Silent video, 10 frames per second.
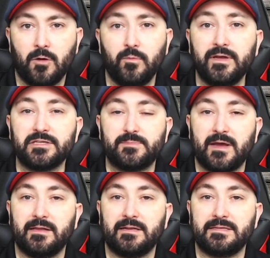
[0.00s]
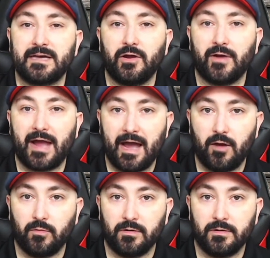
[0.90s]
We could spend an entire
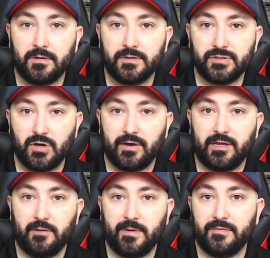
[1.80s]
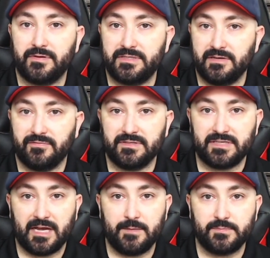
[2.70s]
hour talking about the different
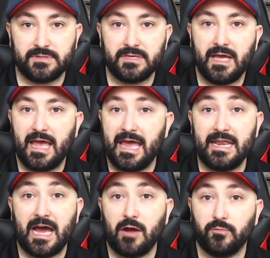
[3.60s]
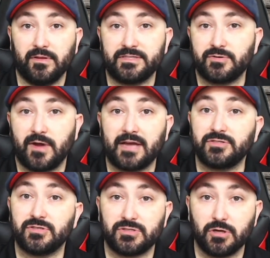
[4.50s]
types and not really
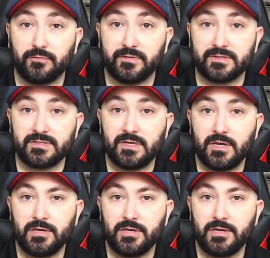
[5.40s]
scratch the surface.